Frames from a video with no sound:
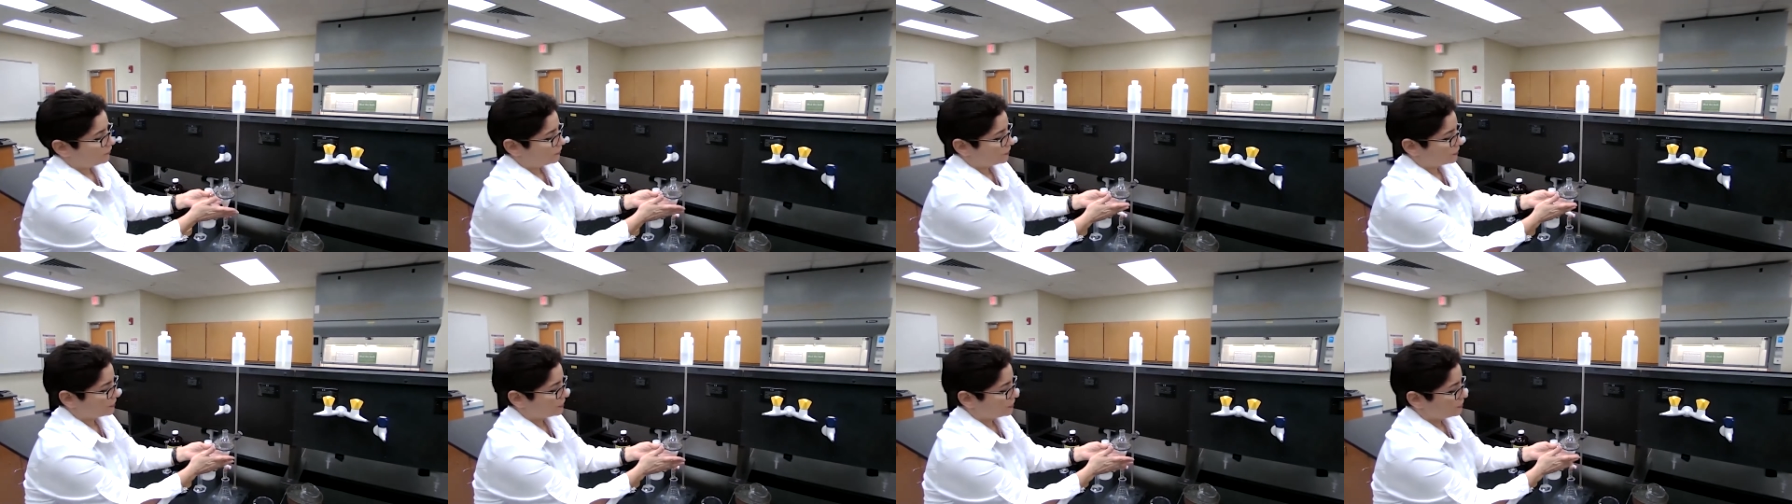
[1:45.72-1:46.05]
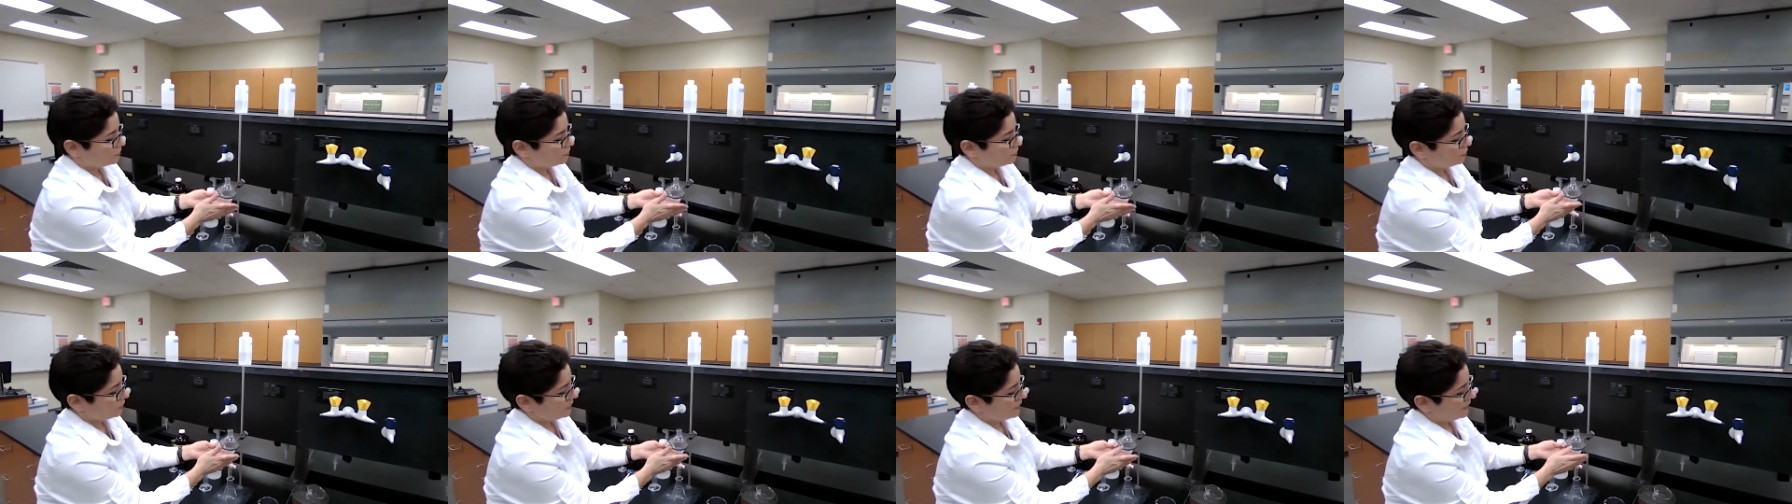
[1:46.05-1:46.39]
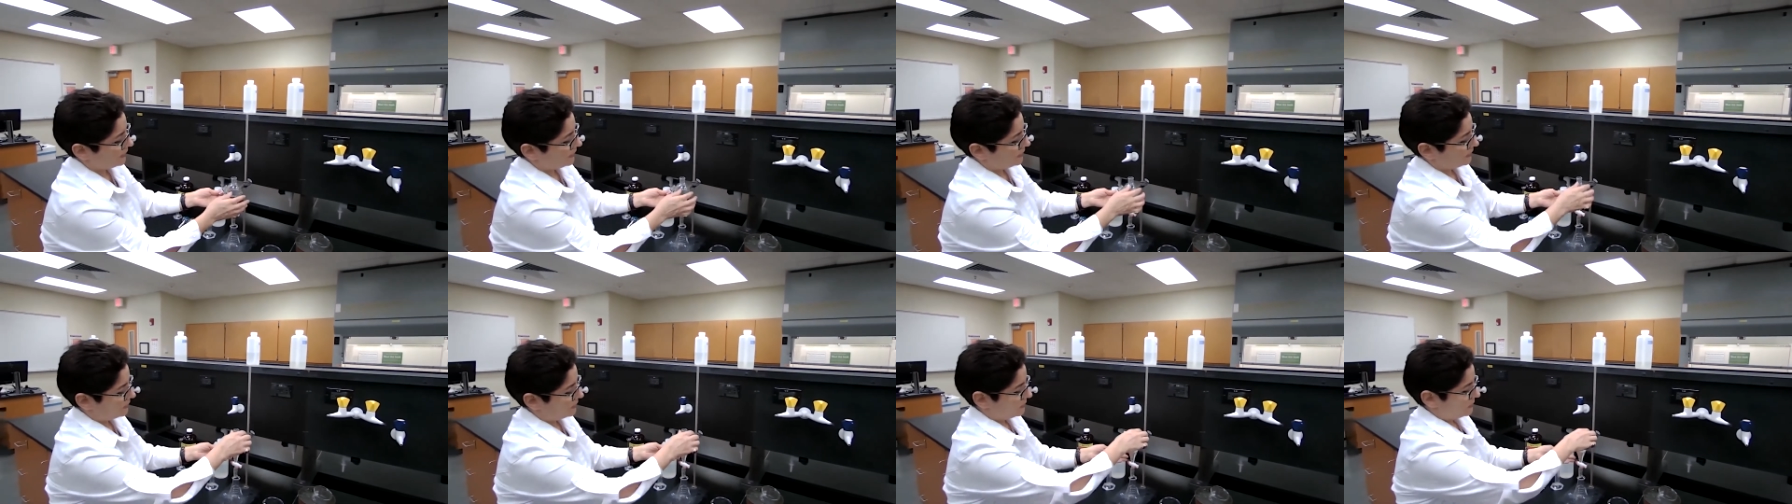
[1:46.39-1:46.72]
for the two
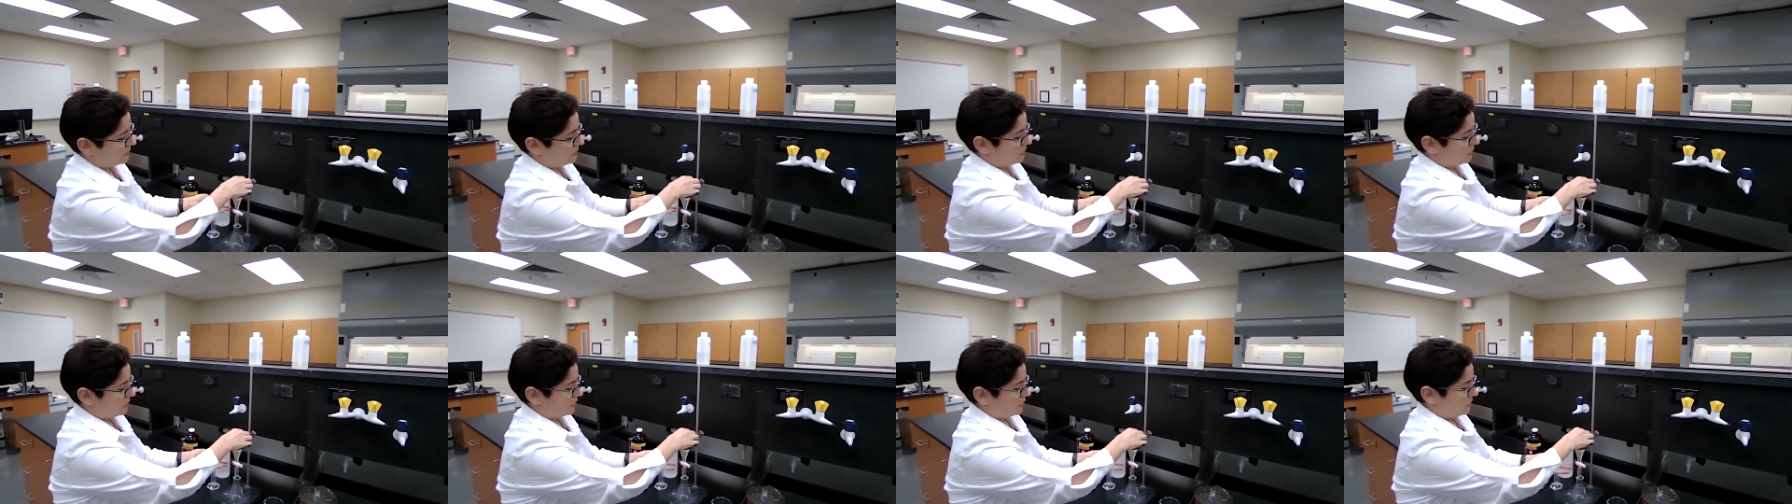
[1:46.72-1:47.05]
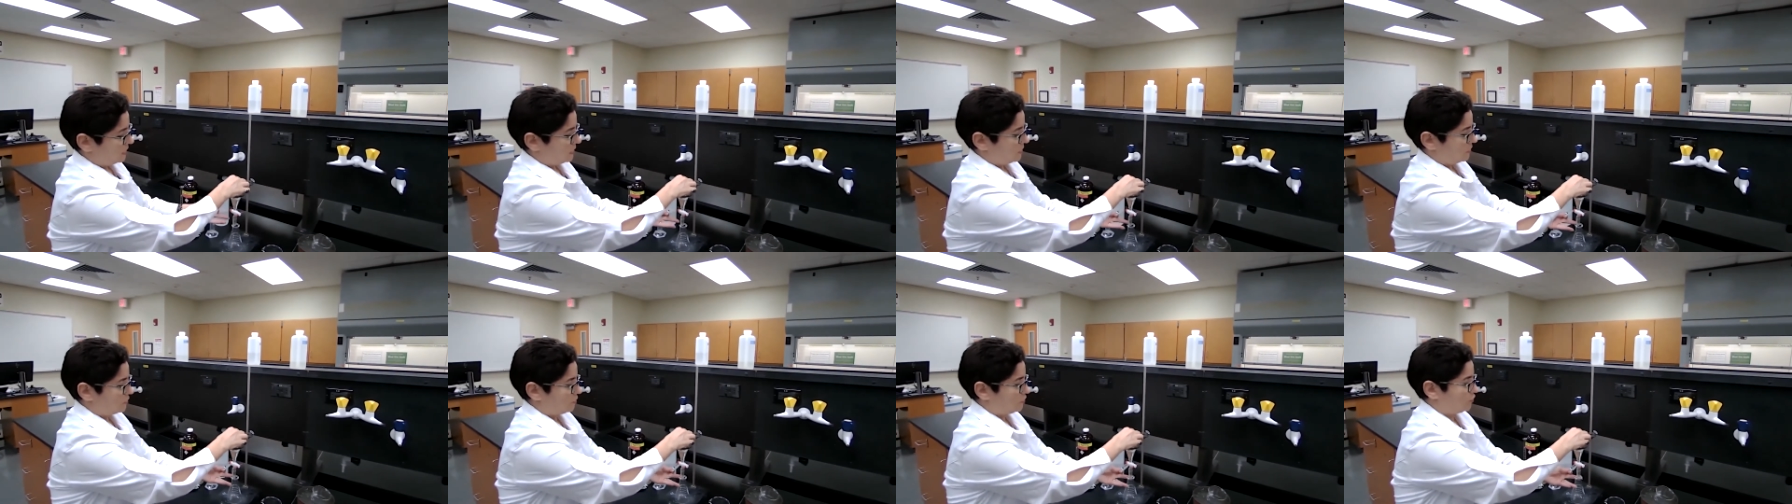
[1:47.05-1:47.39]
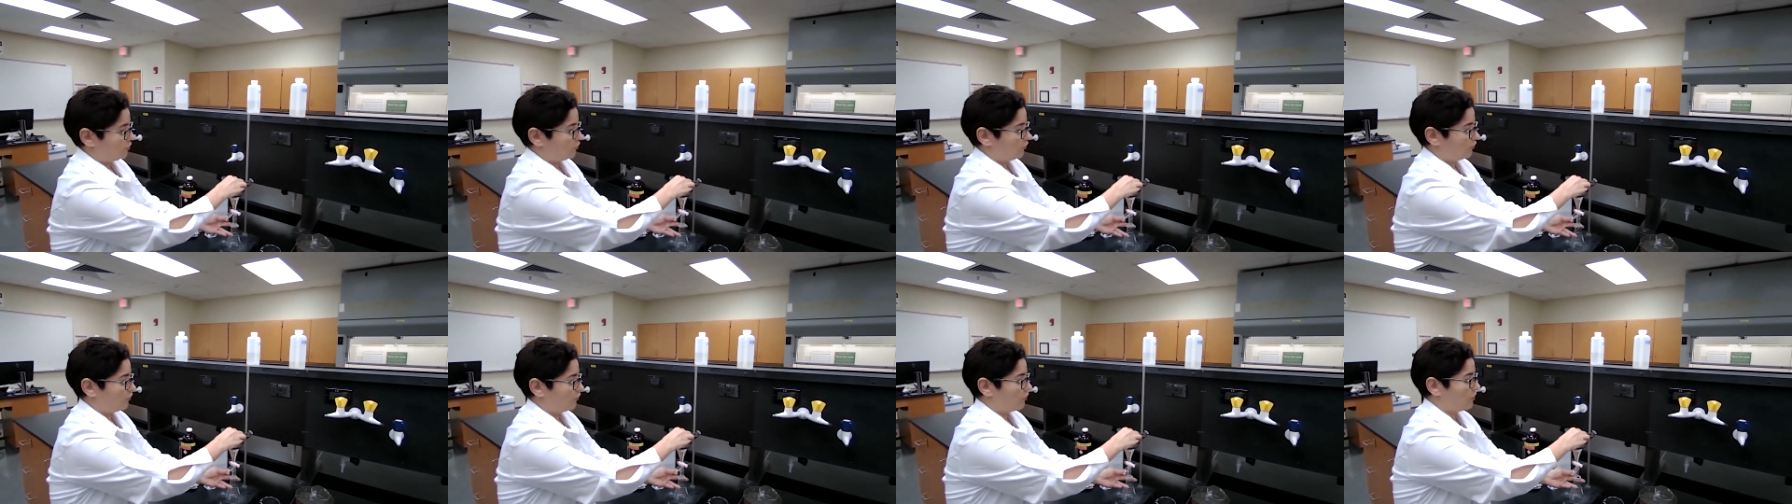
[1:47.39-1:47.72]
layer uh,
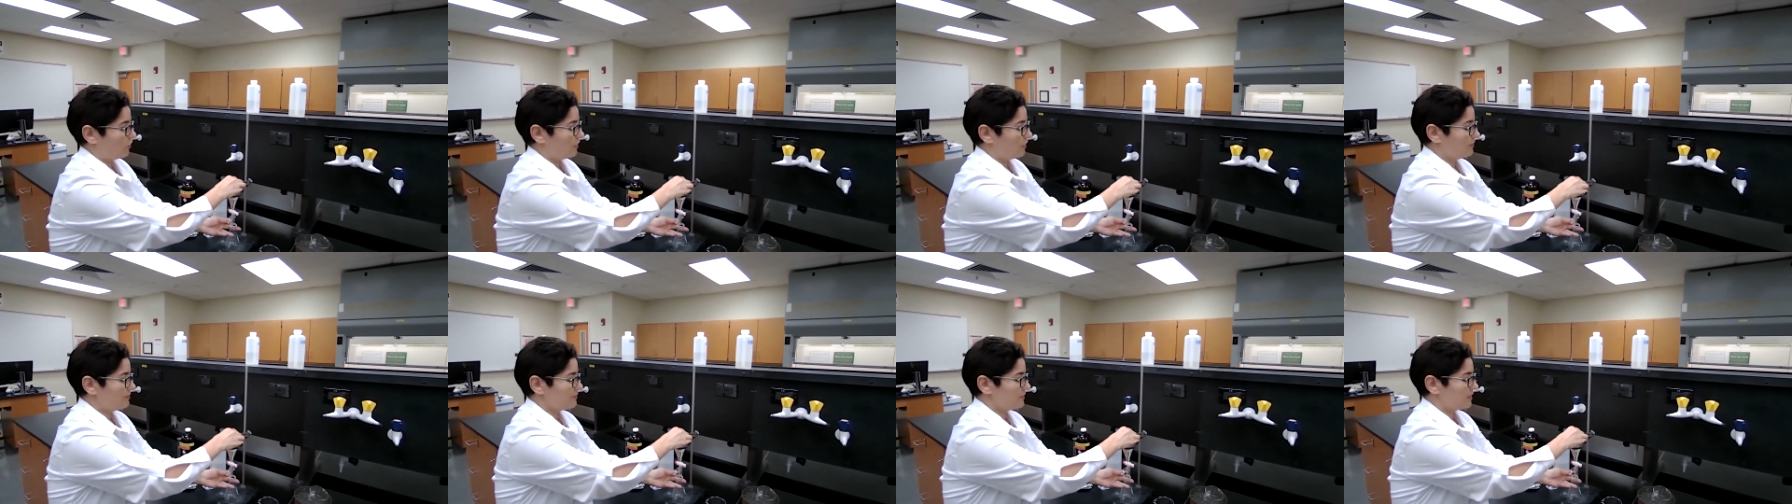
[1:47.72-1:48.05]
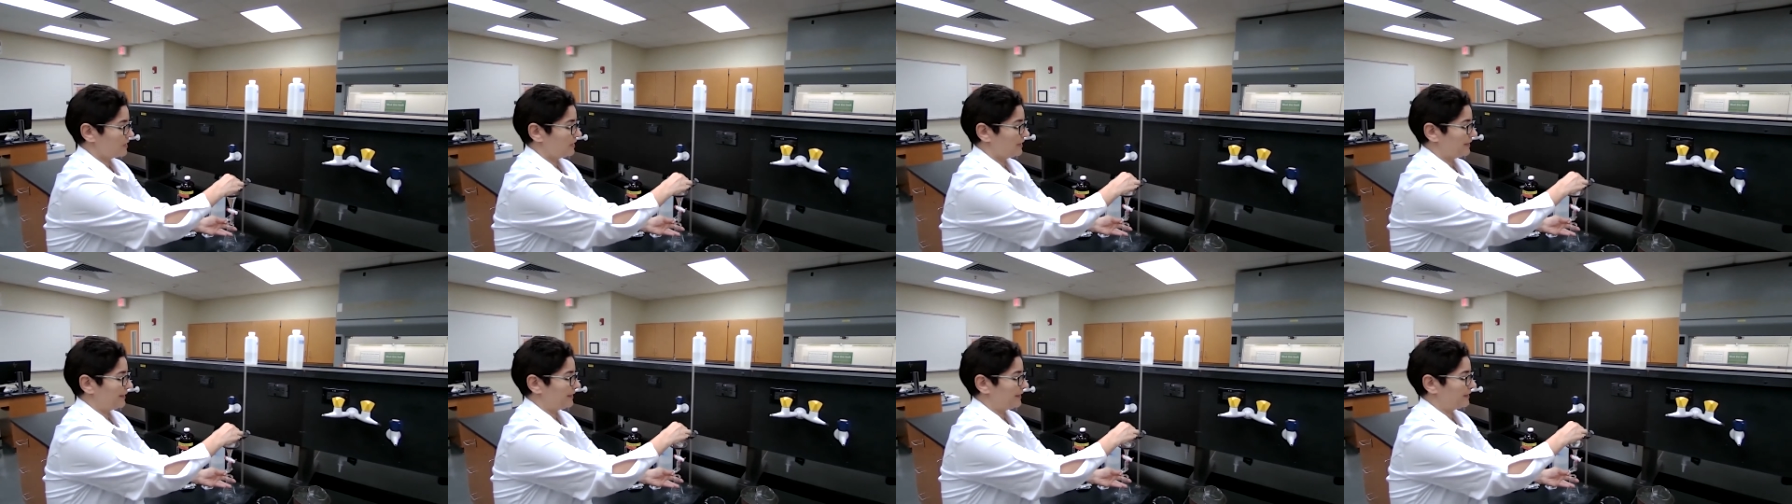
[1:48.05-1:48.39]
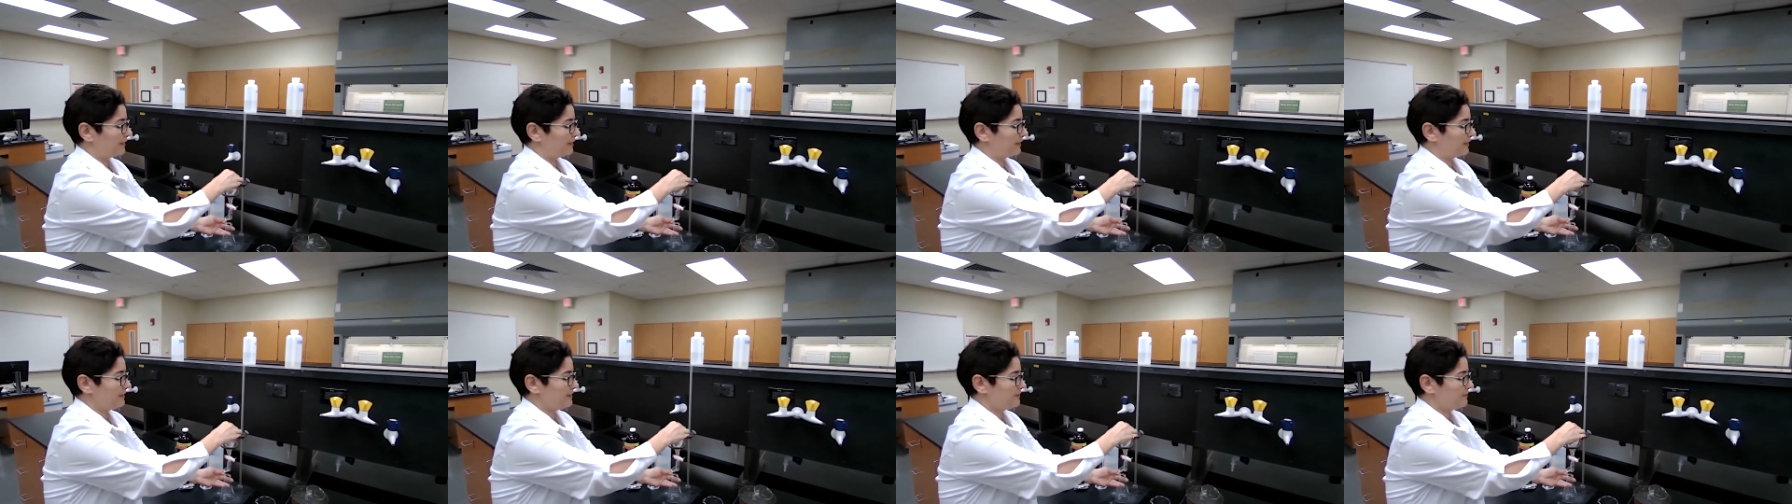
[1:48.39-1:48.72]
to form
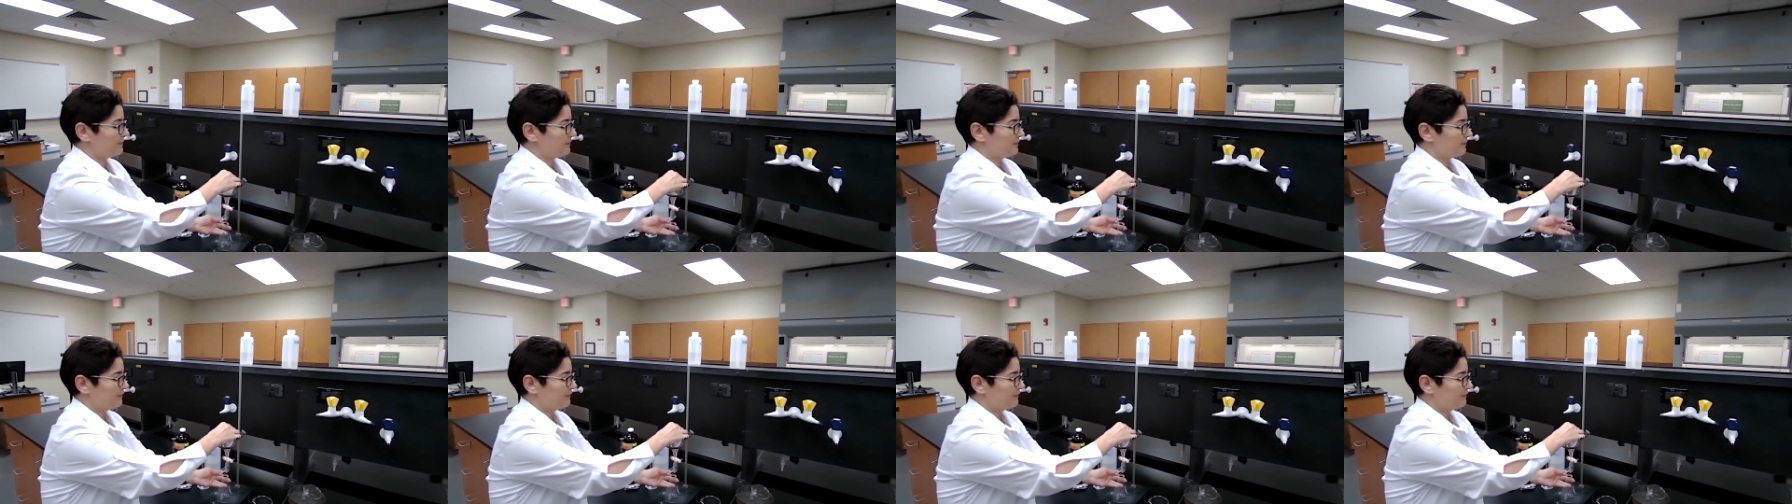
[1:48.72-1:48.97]
clearly.